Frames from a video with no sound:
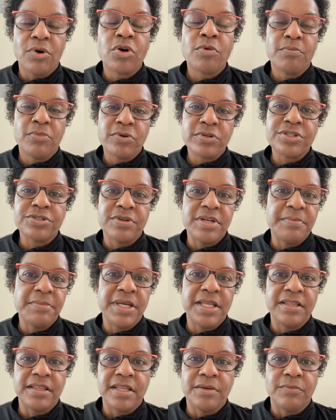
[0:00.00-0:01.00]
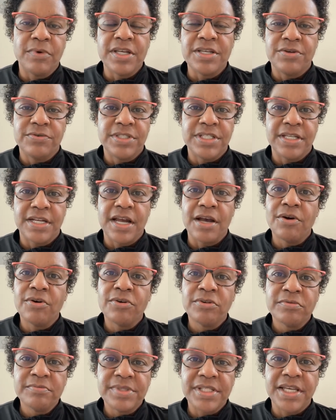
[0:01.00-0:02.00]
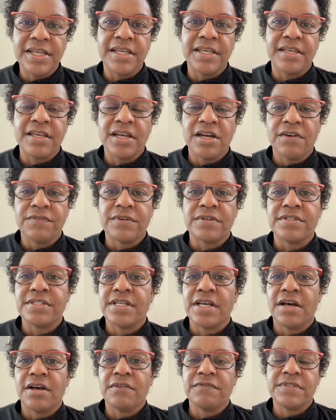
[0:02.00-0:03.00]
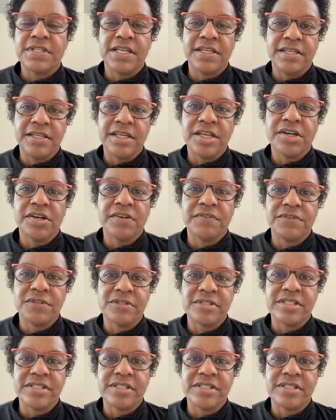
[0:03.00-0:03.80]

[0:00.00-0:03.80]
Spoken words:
more treatment than what you did at home, taking care of yourself, taking care of your